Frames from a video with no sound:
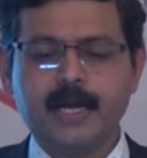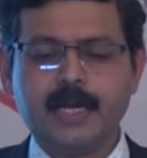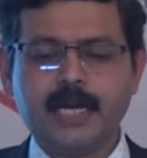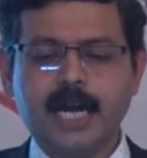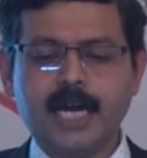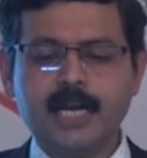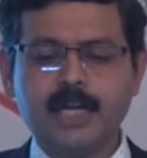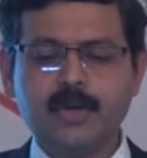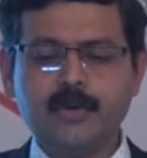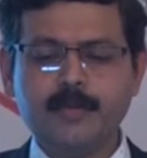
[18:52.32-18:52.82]

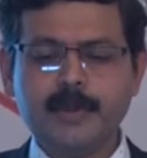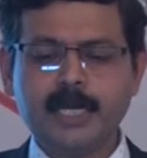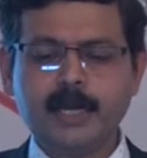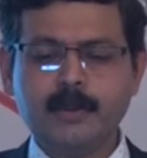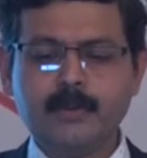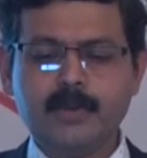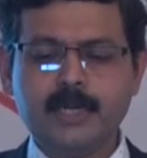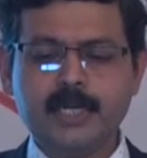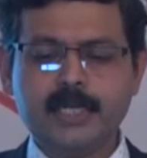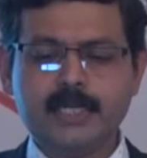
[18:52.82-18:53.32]

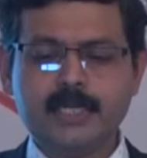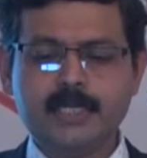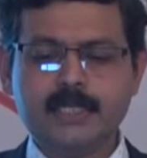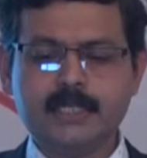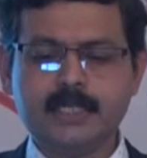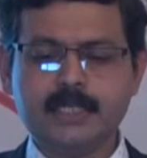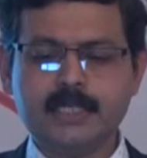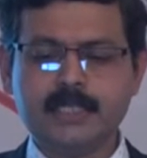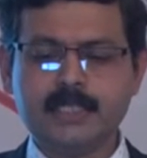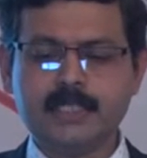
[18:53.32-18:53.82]
cardiometabolic
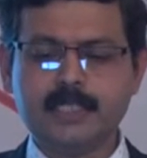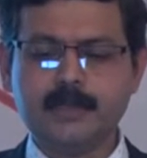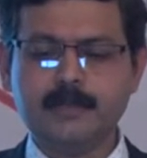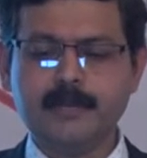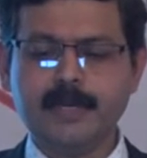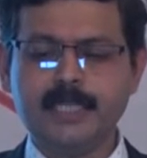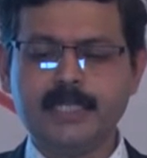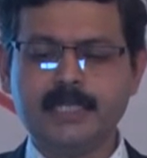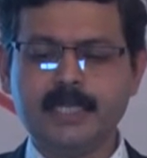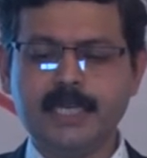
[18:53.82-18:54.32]
disease
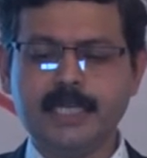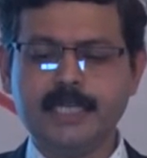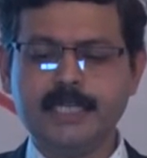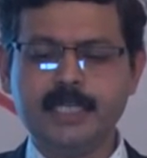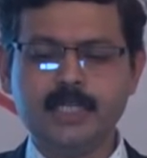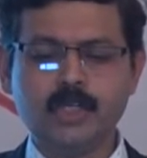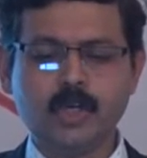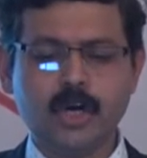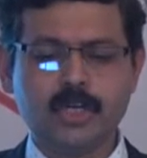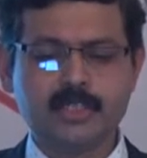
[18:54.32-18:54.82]
remain the
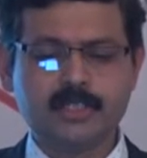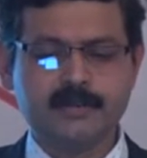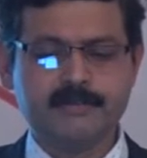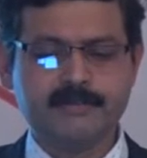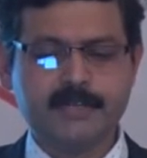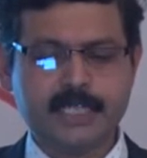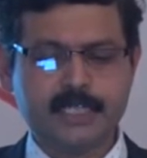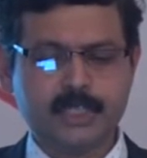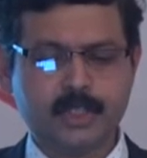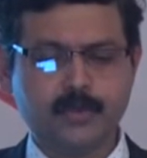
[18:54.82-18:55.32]
leading cause
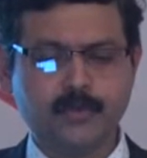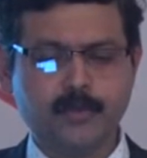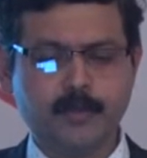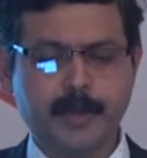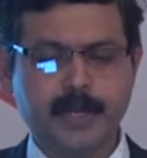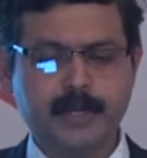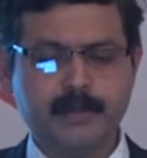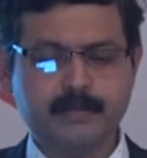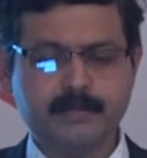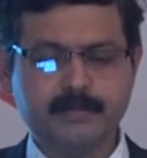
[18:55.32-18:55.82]
of death in
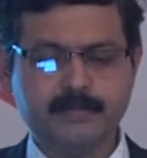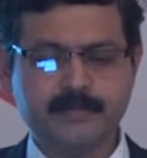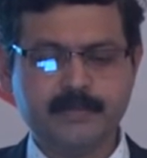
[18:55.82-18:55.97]
women.